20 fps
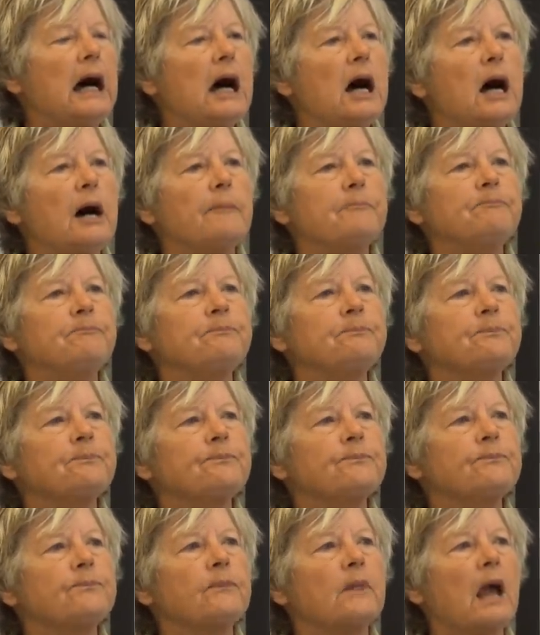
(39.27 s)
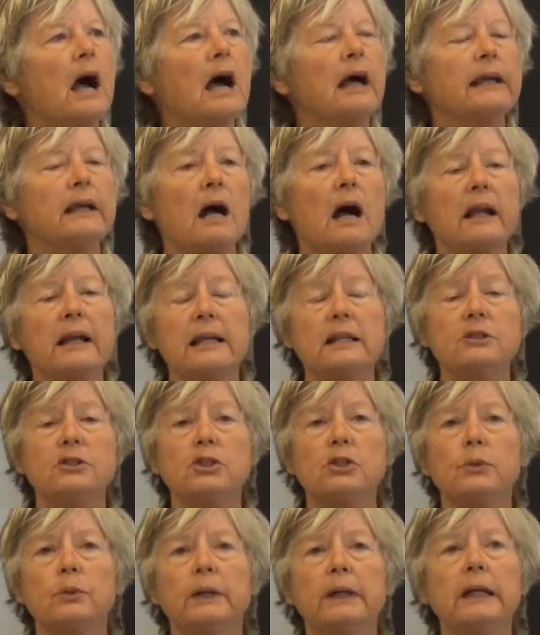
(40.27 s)
Um, I got
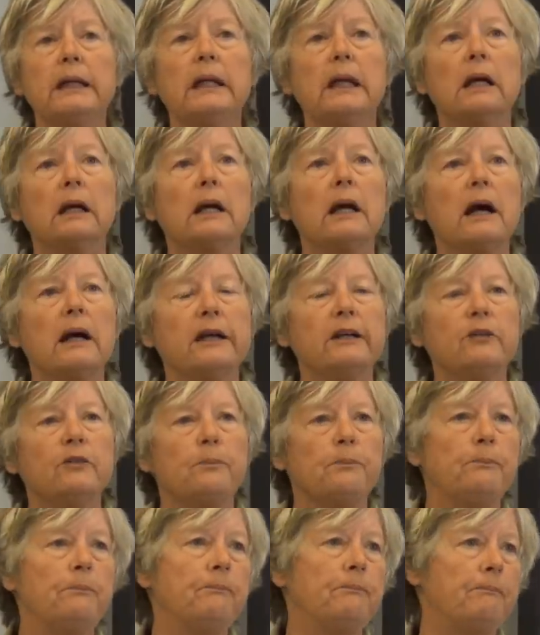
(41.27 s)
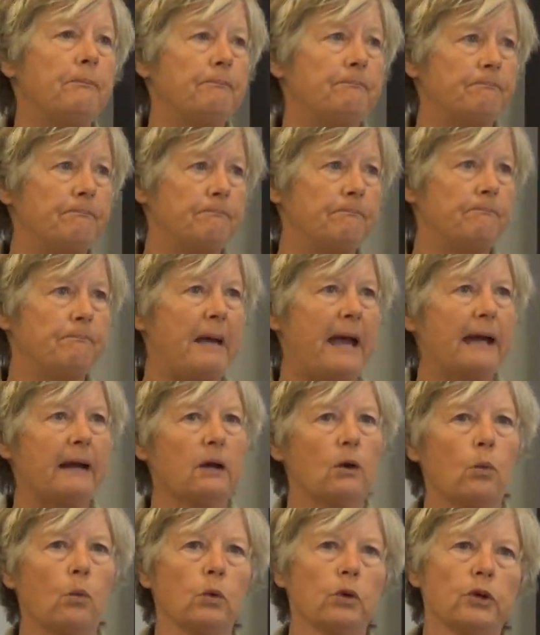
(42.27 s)
into it kind of
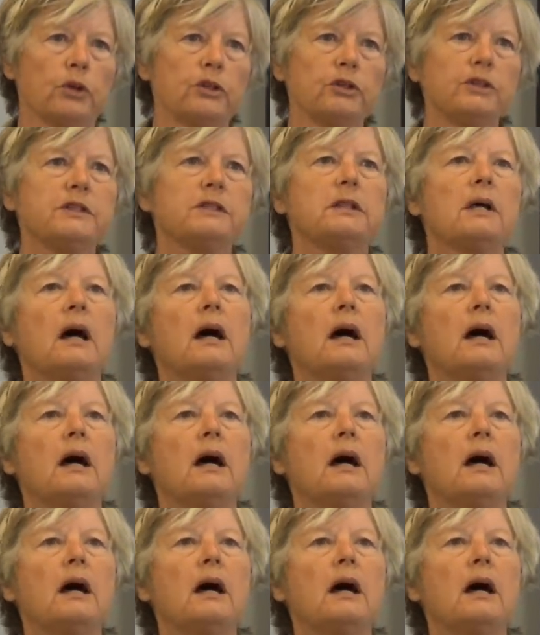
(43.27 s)
backwards.